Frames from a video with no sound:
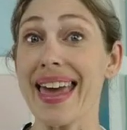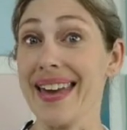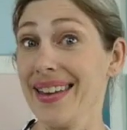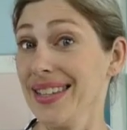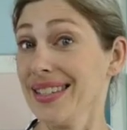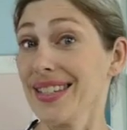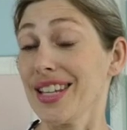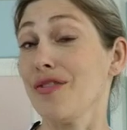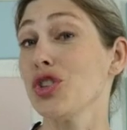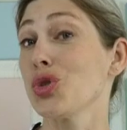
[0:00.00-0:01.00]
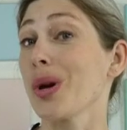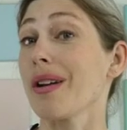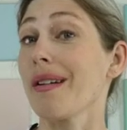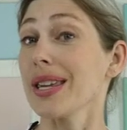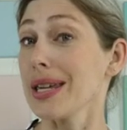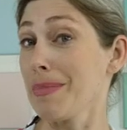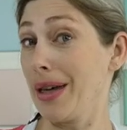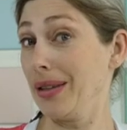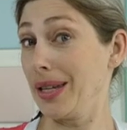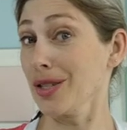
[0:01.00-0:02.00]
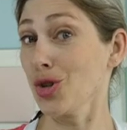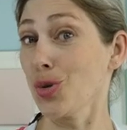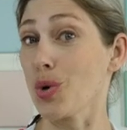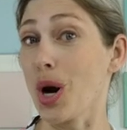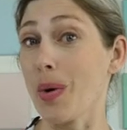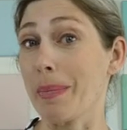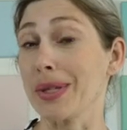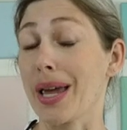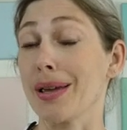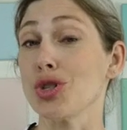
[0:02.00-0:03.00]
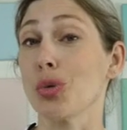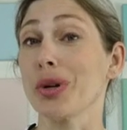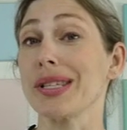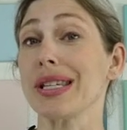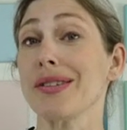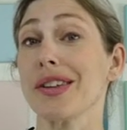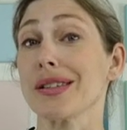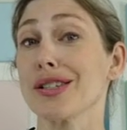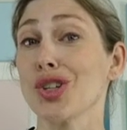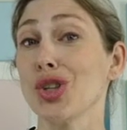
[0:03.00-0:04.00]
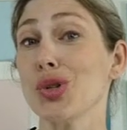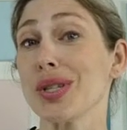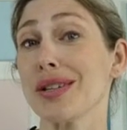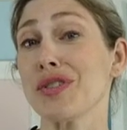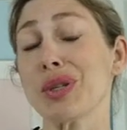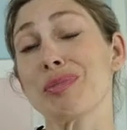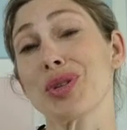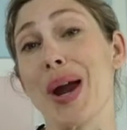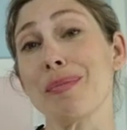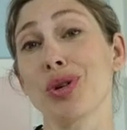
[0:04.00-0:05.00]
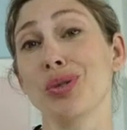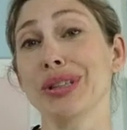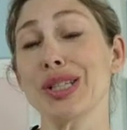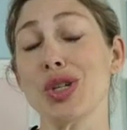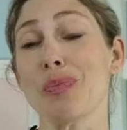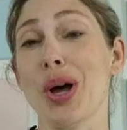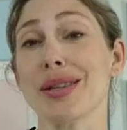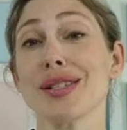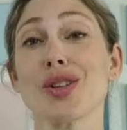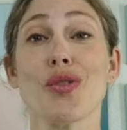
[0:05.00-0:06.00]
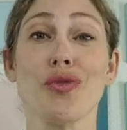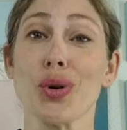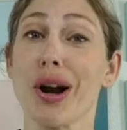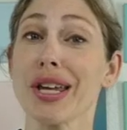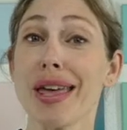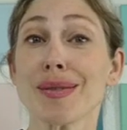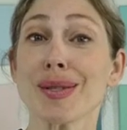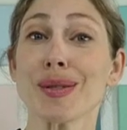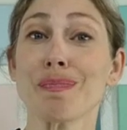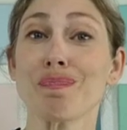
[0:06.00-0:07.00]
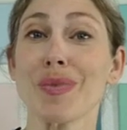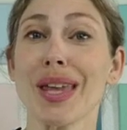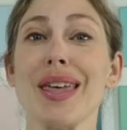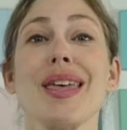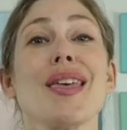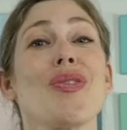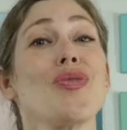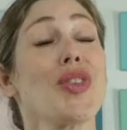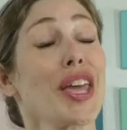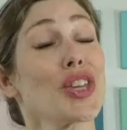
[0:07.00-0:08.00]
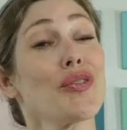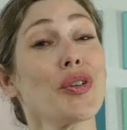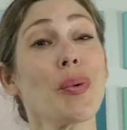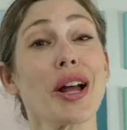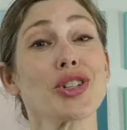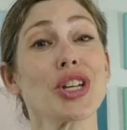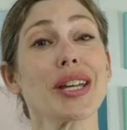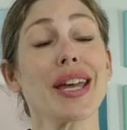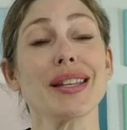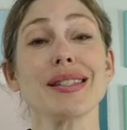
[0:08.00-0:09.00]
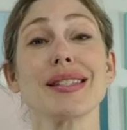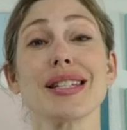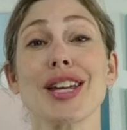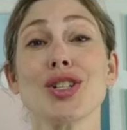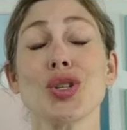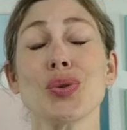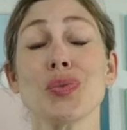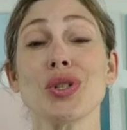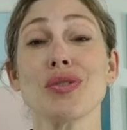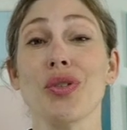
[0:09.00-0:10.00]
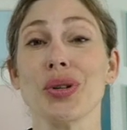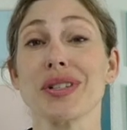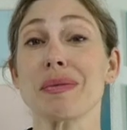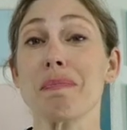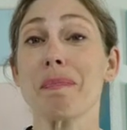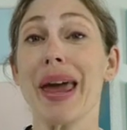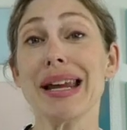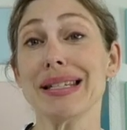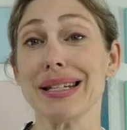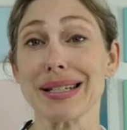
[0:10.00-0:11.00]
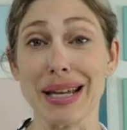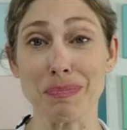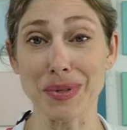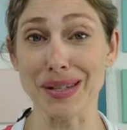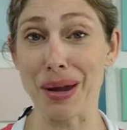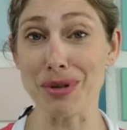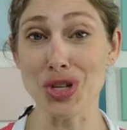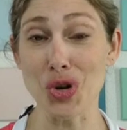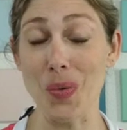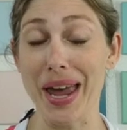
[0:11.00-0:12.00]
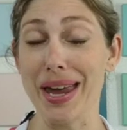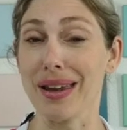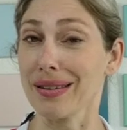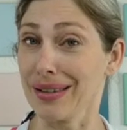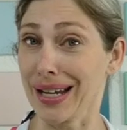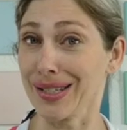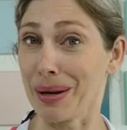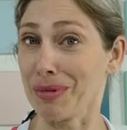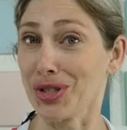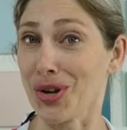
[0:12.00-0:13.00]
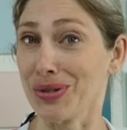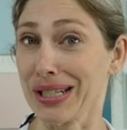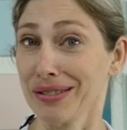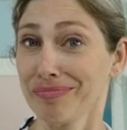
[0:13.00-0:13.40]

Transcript: And if you join our email list through our website, you'll receive exclusive subscriber-only coupons for our kits. Thank you for watching, and stay tuned for some painting tips coming your way next episode.